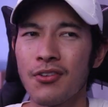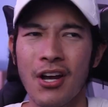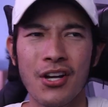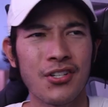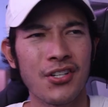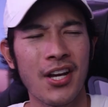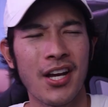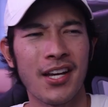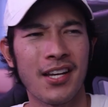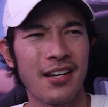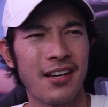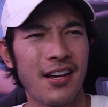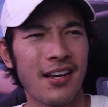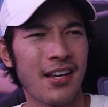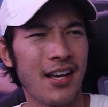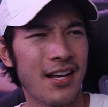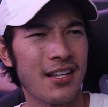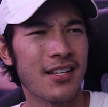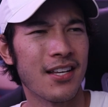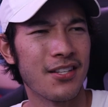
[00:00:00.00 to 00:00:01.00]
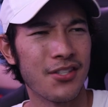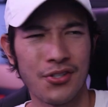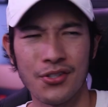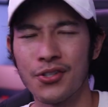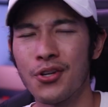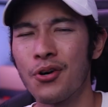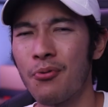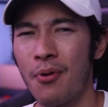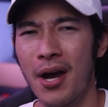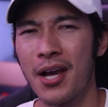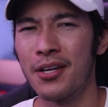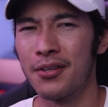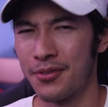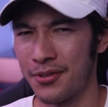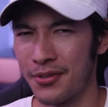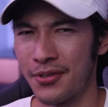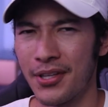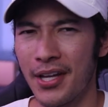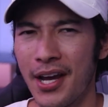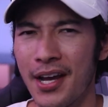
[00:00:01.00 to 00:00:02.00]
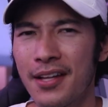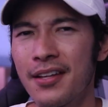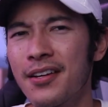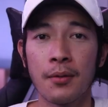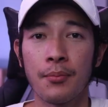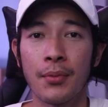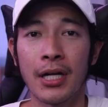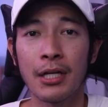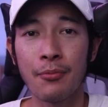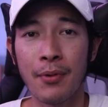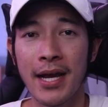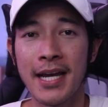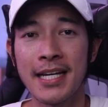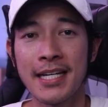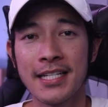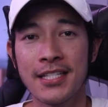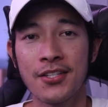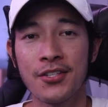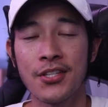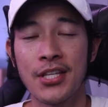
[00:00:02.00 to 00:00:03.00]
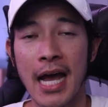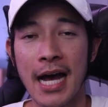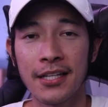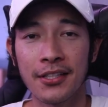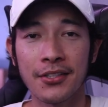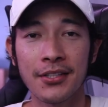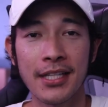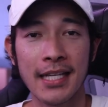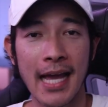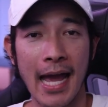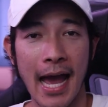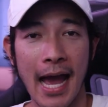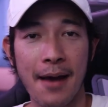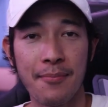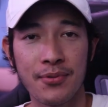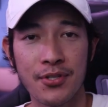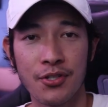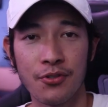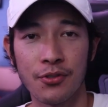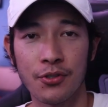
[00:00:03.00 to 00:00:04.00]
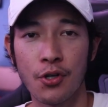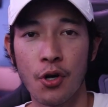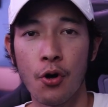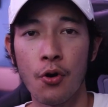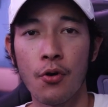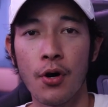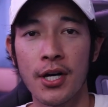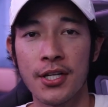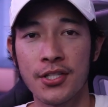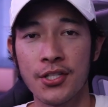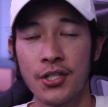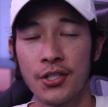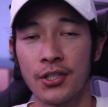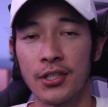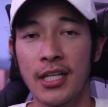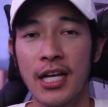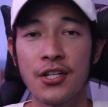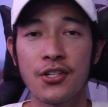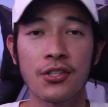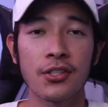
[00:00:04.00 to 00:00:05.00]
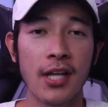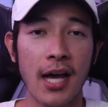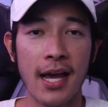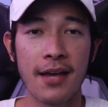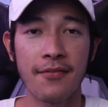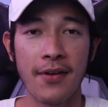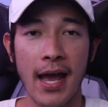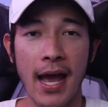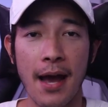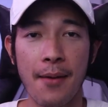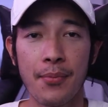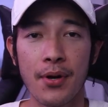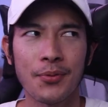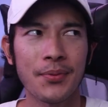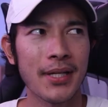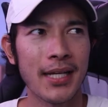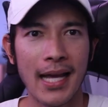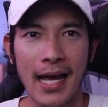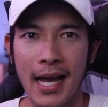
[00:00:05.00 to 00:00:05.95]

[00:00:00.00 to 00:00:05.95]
So actually, I, I guess I do know why you do that. But anyway, to download the apps, you would go onto your Ledger Live app, so many